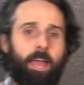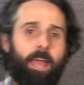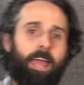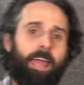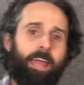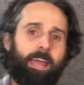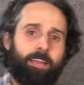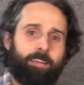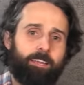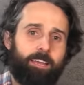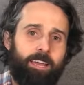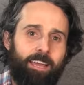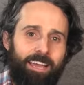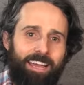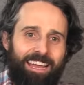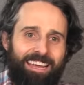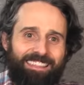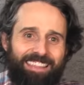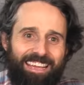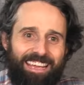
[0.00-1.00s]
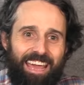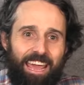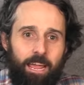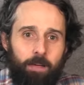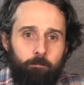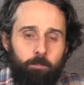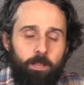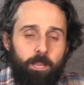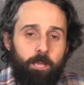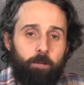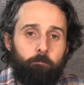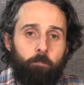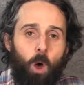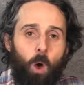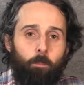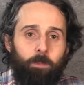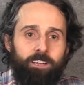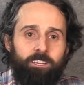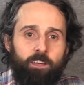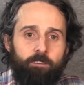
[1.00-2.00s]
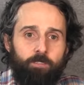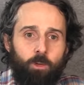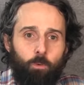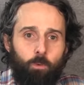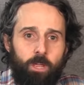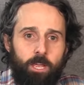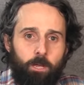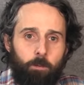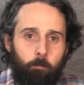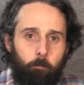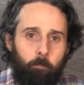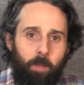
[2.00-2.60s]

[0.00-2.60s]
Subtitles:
And in the gambling moment of the week,